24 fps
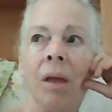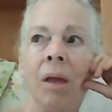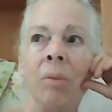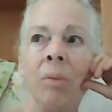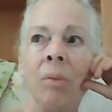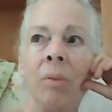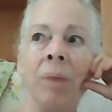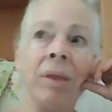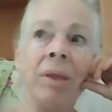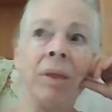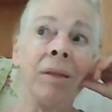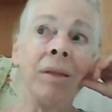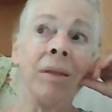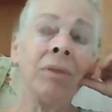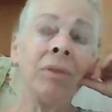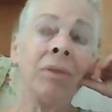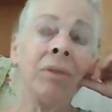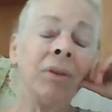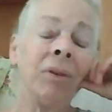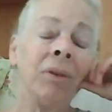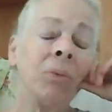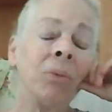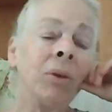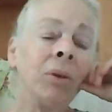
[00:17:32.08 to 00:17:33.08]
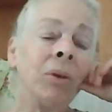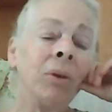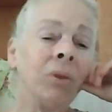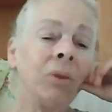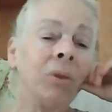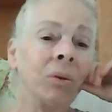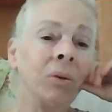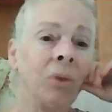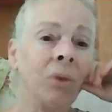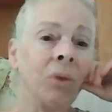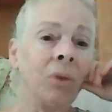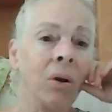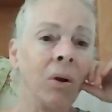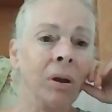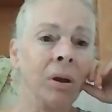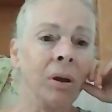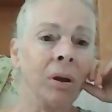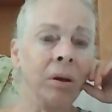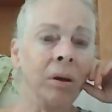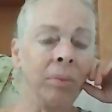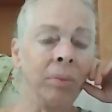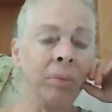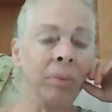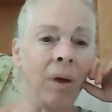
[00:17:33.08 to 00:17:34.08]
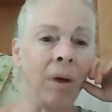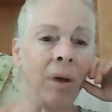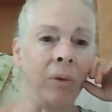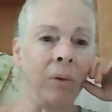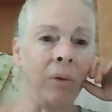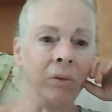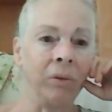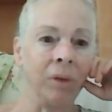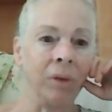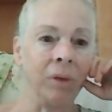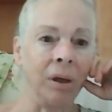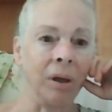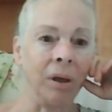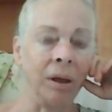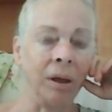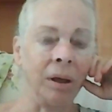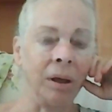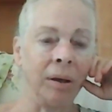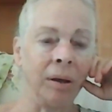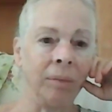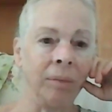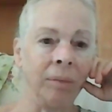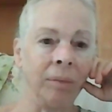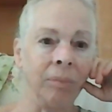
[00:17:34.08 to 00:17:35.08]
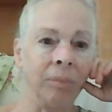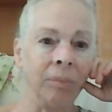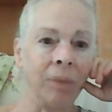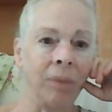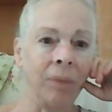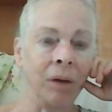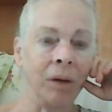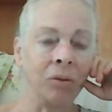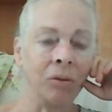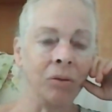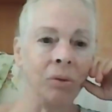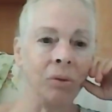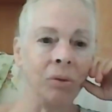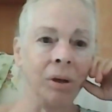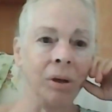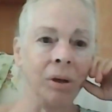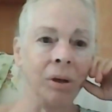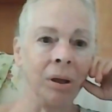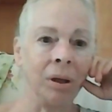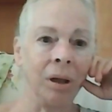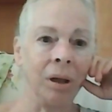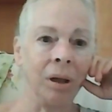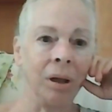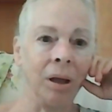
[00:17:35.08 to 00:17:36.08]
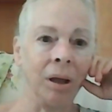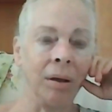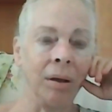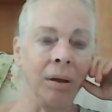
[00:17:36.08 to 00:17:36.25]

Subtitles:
So maybe this is what you're talking about, actually.